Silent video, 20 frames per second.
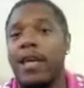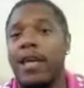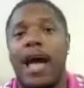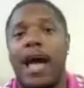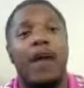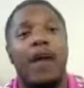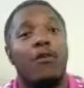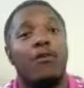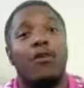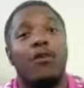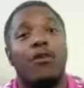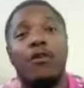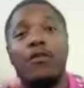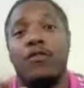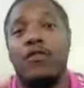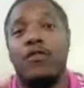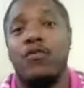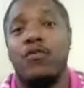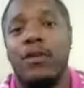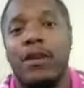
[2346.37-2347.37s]
I don't know if
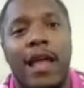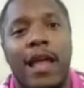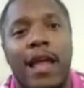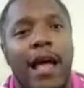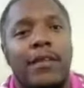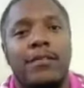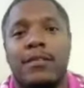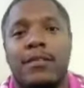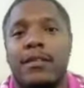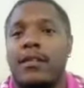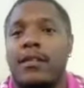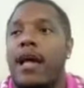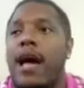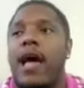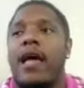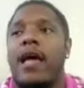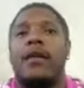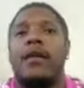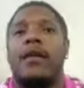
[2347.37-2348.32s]
you realize it or not,